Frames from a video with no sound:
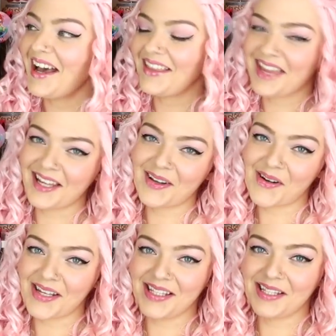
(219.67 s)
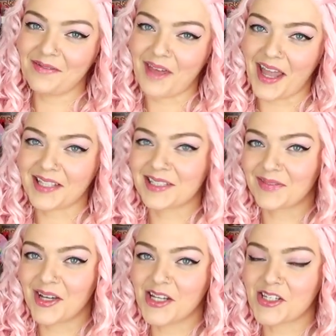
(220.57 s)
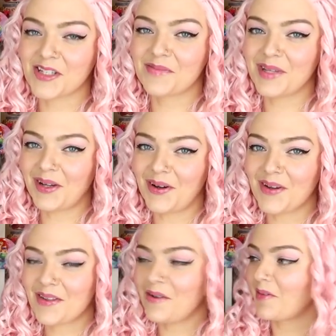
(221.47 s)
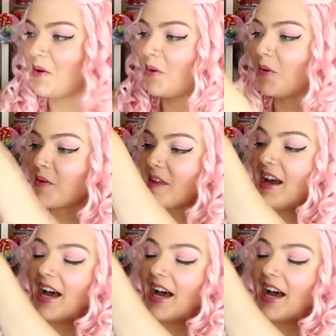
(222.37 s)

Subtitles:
I then got it in the vest version, because of course,